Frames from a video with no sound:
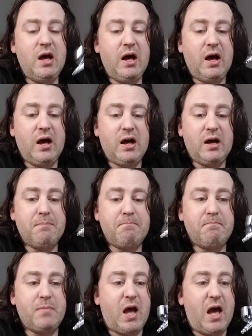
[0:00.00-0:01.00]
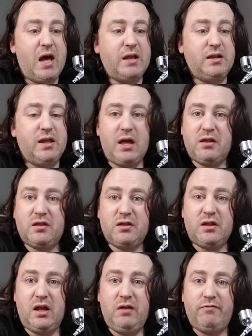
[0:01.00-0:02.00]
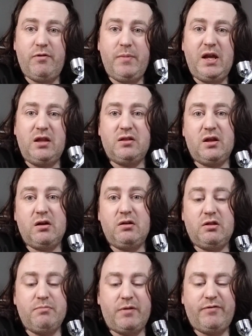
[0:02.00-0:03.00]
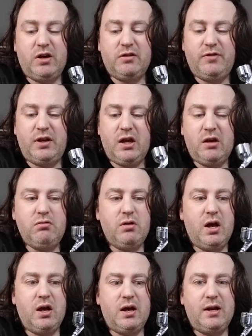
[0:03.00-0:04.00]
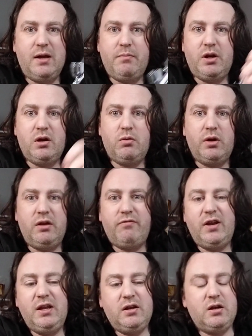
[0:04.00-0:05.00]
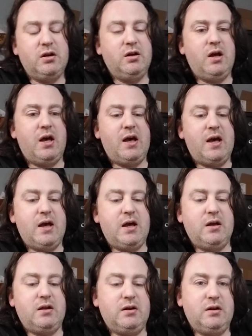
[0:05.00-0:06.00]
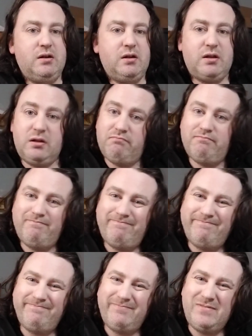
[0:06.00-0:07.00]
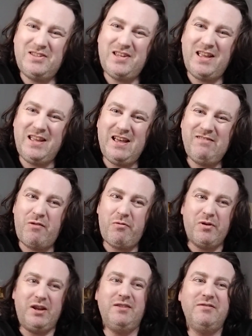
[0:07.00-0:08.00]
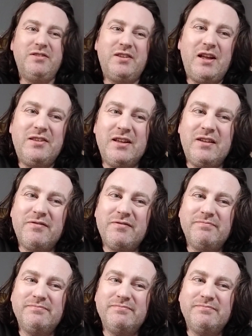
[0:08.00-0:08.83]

And that's it for me. So this is my first video. Let me know what you think, and take care, everybody. Stay safe.